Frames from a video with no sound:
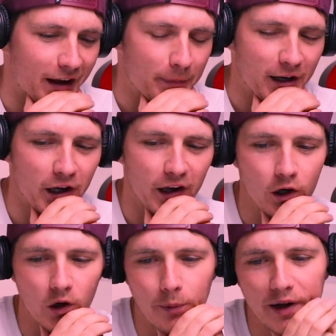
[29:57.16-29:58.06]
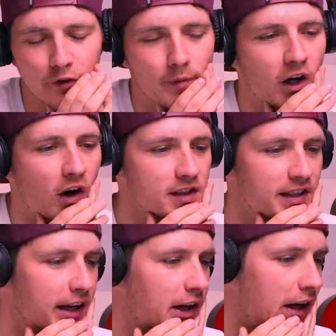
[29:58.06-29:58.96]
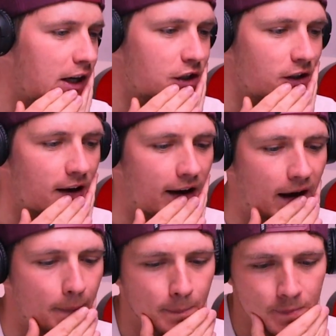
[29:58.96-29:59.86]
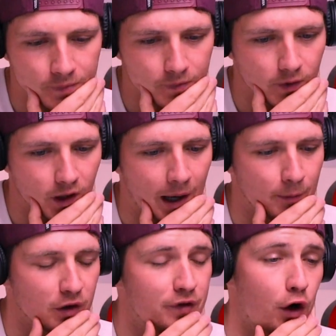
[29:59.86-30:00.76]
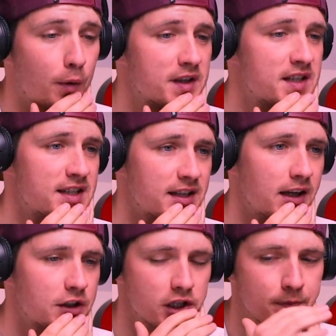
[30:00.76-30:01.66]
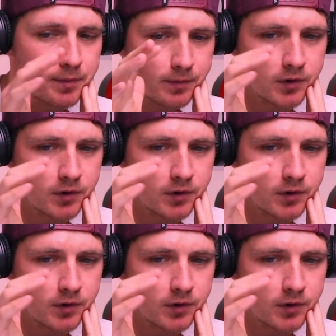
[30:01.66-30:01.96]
thing. But look, going away from the content creation, I'm looking forward to seeing, just